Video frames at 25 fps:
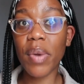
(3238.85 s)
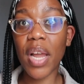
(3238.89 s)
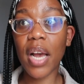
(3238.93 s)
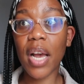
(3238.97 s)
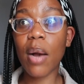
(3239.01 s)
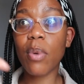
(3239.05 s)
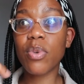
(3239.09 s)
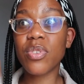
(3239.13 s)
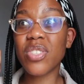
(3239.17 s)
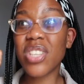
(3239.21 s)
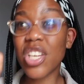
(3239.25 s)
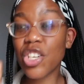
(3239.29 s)

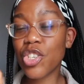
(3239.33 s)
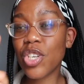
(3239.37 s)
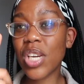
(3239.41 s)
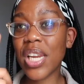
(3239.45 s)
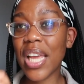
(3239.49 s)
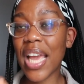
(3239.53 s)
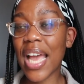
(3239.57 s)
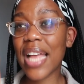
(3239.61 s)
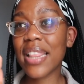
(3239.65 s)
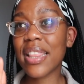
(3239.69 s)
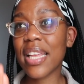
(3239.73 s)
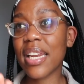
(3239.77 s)
Like I was
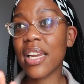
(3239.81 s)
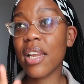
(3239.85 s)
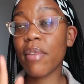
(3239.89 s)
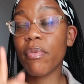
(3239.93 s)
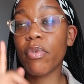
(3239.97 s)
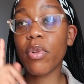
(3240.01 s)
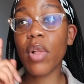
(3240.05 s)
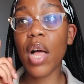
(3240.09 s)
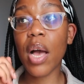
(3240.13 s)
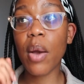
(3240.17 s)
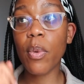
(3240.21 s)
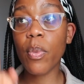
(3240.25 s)
literally at that
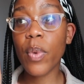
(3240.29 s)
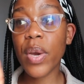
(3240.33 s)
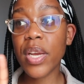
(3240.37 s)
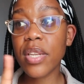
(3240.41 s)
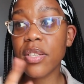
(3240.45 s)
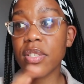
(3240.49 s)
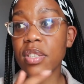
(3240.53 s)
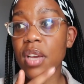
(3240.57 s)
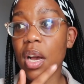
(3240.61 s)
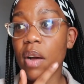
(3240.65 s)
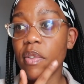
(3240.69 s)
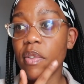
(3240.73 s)
level. I went